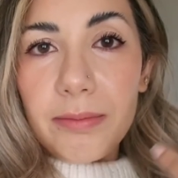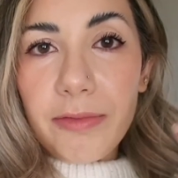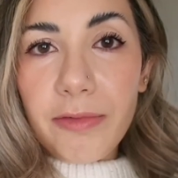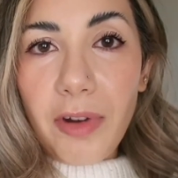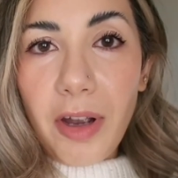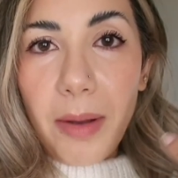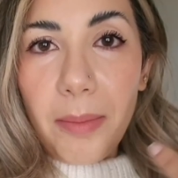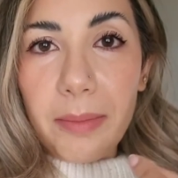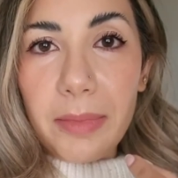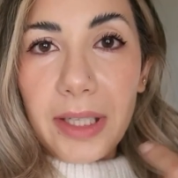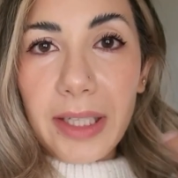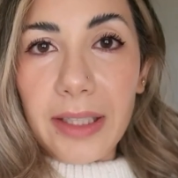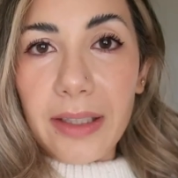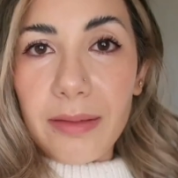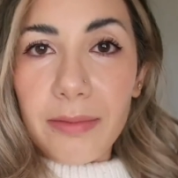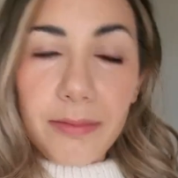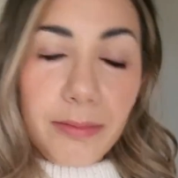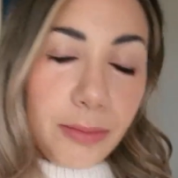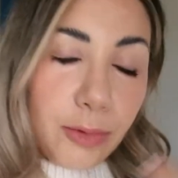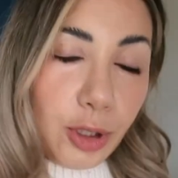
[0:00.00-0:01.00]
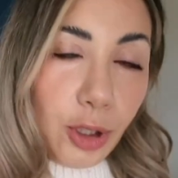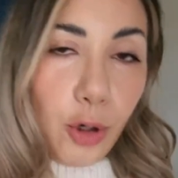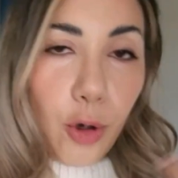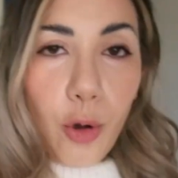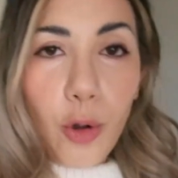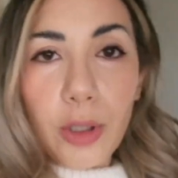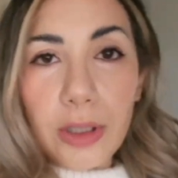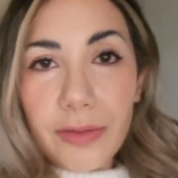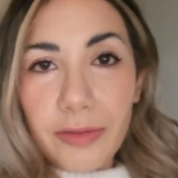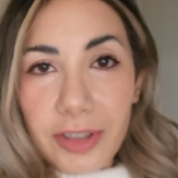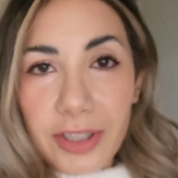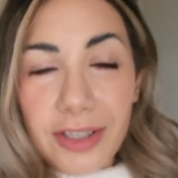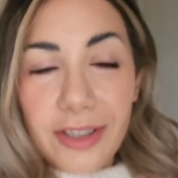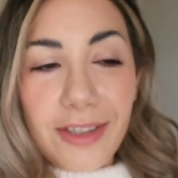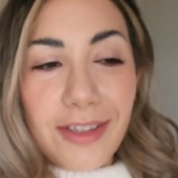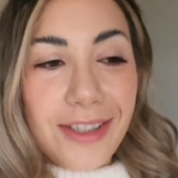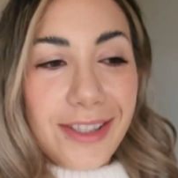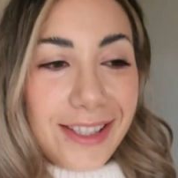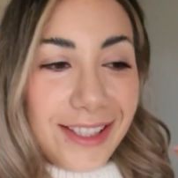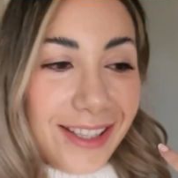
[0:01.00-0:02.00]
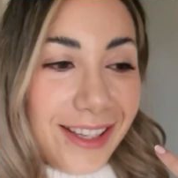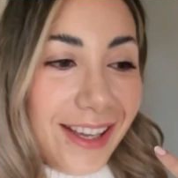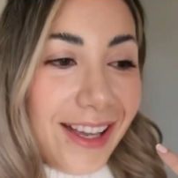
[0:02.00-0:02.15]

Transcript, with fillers: from like the gold versus